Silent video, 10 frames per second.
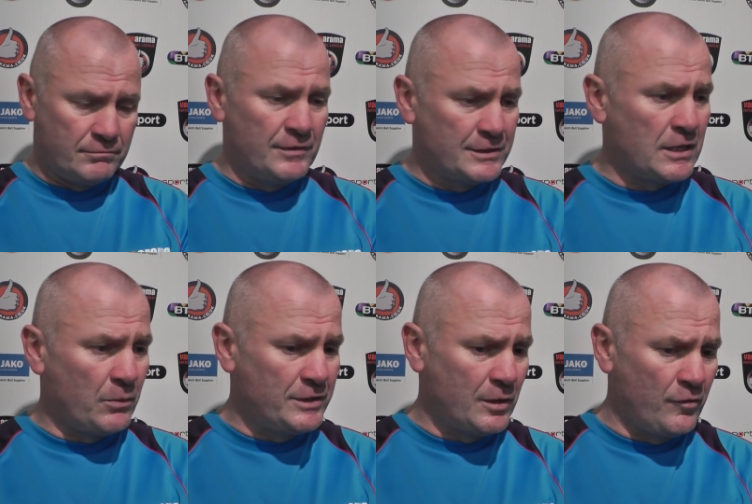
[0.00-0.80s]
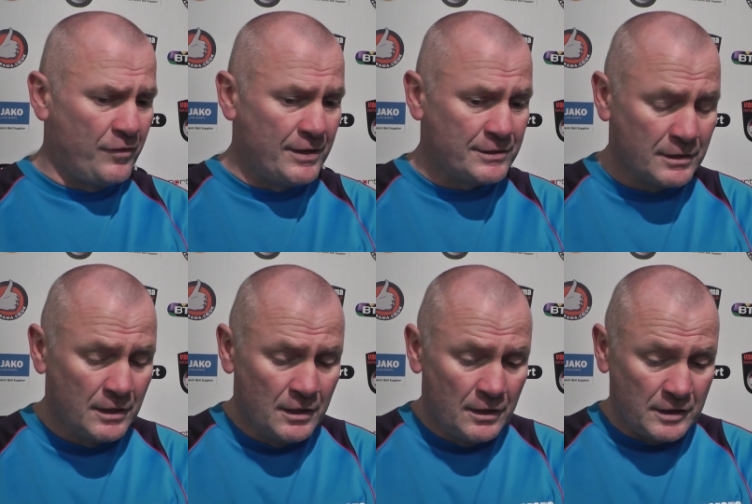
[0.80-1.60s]
this is how we do things. And
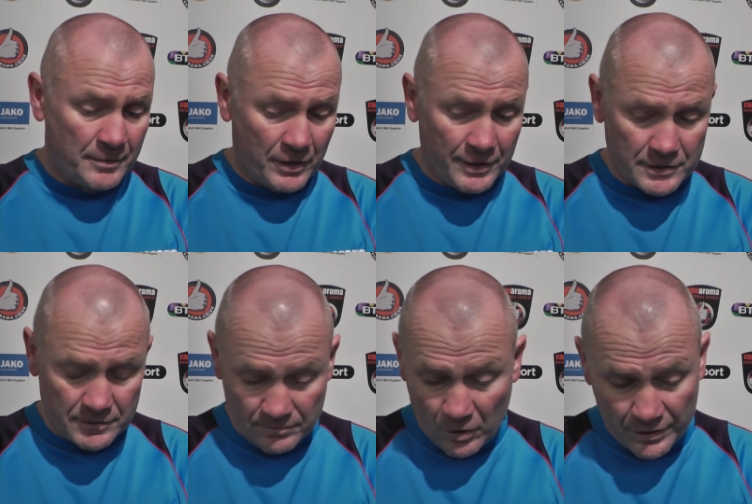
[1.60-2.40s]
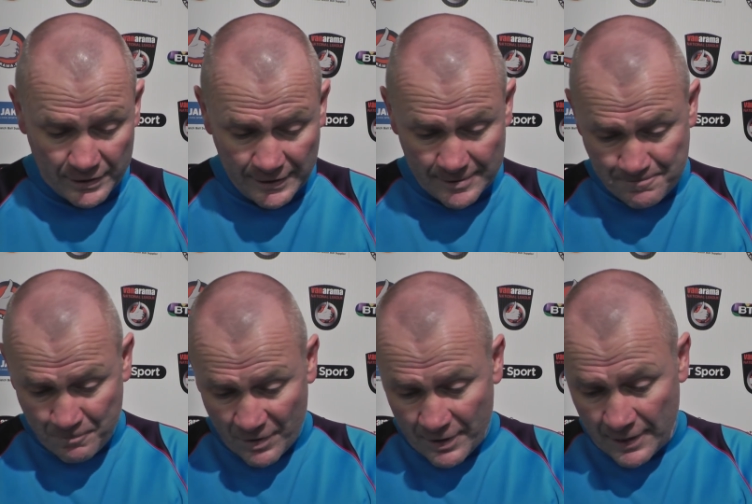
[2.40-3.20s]
to be honest, Martin and Ian,
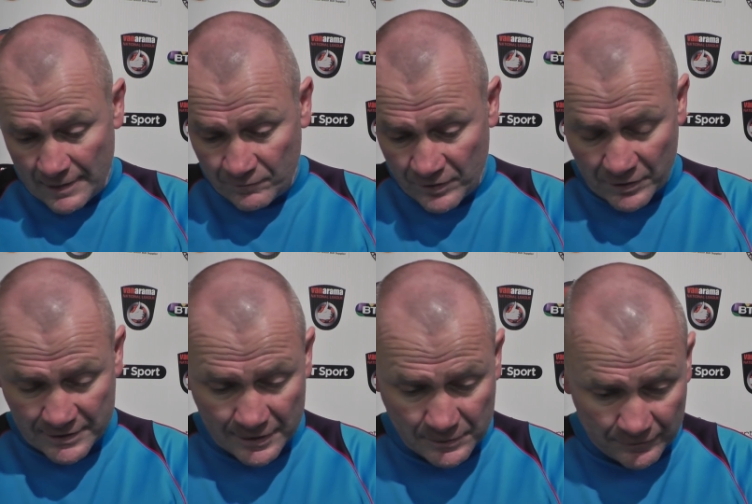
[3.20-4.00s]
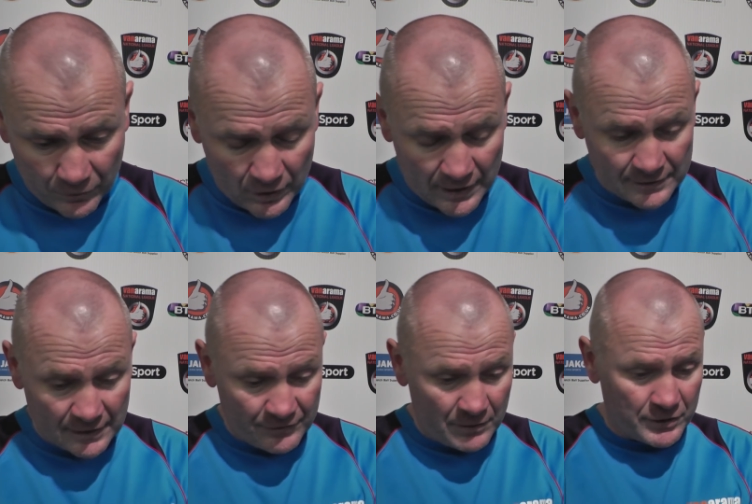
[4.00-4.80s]
um, you were telling us beforehand
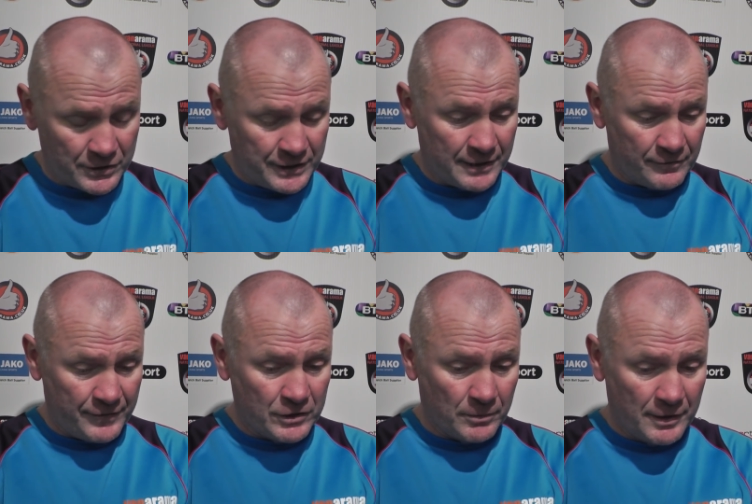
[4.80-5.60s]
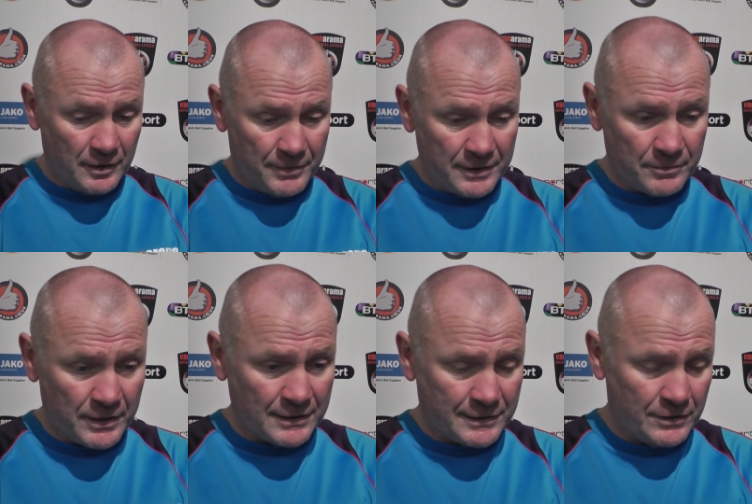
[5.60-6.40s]
that you would have shaken things up a little bit,
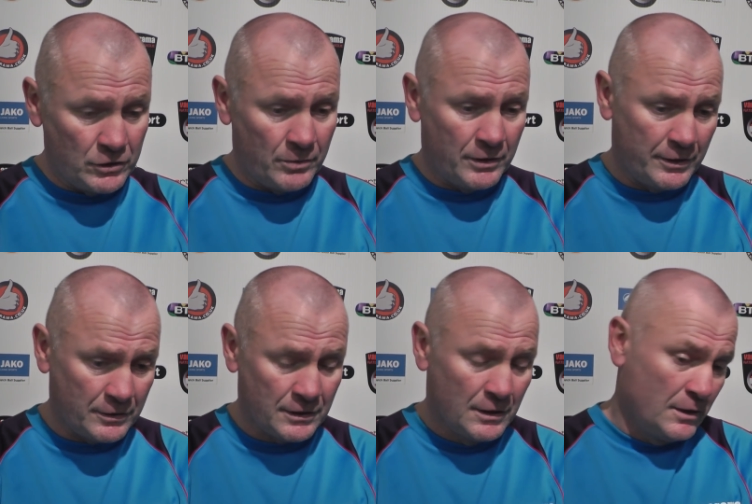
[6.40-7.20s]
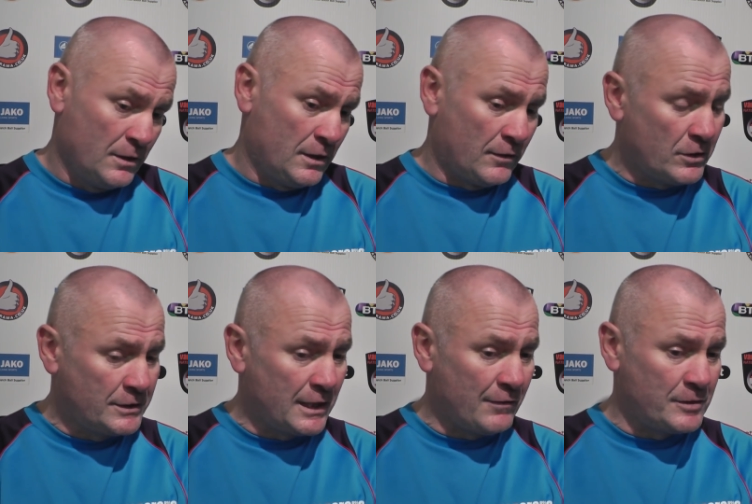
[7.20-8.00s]
but I said, no, we are not. I've got
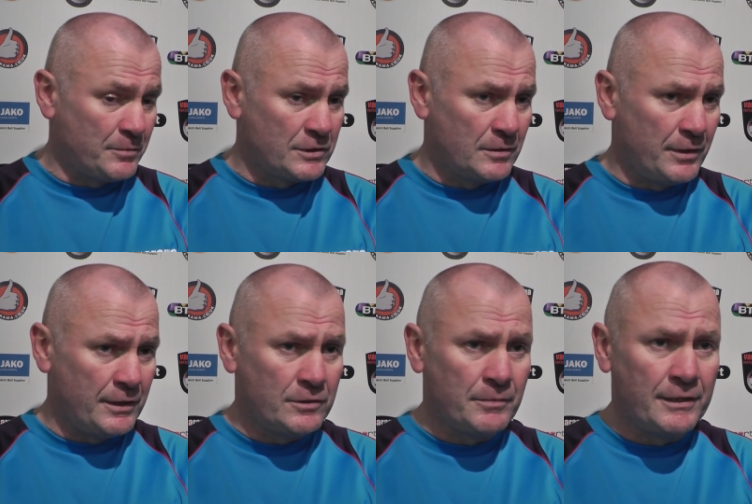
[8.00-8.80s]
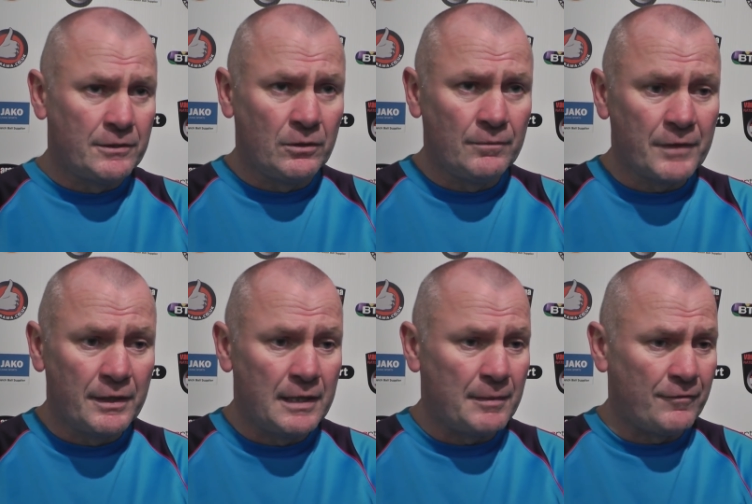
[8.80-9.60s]
to take out responsibility, it was my call.
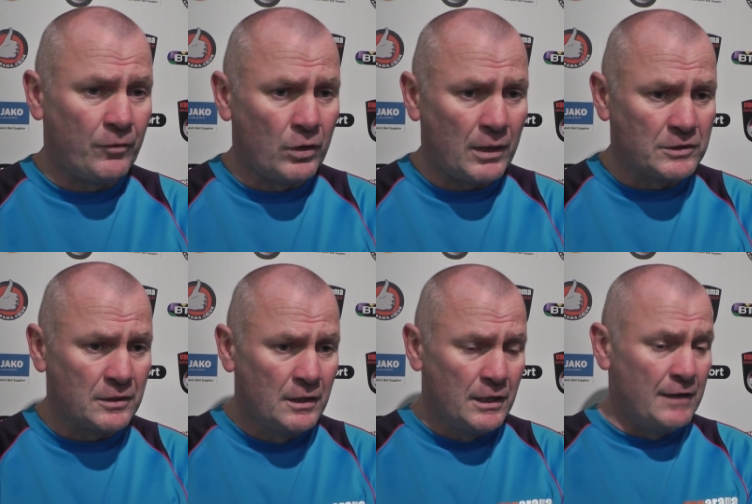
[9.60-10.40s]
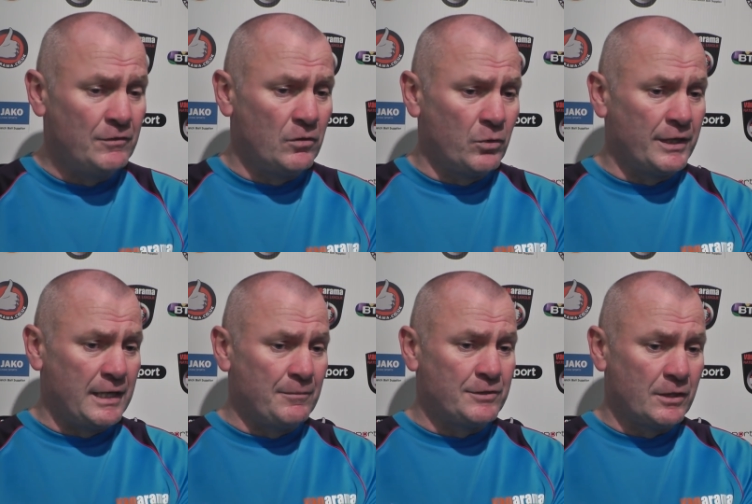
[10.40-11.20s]
And um, I thought I was, a, even though I won the
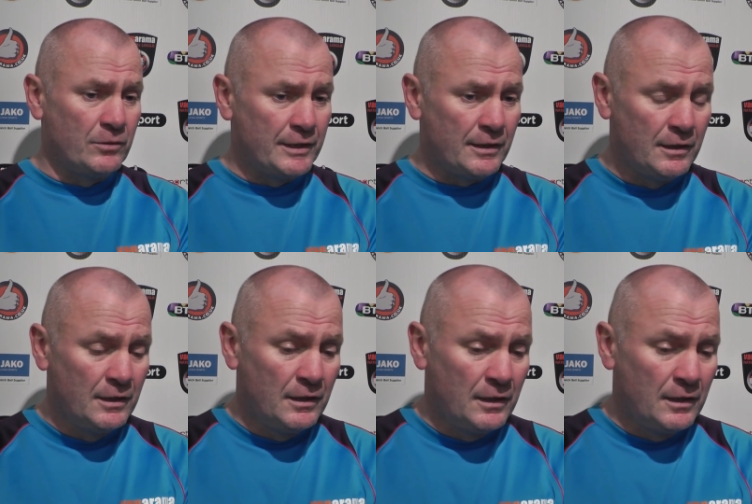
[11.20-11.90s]
game 2 0, I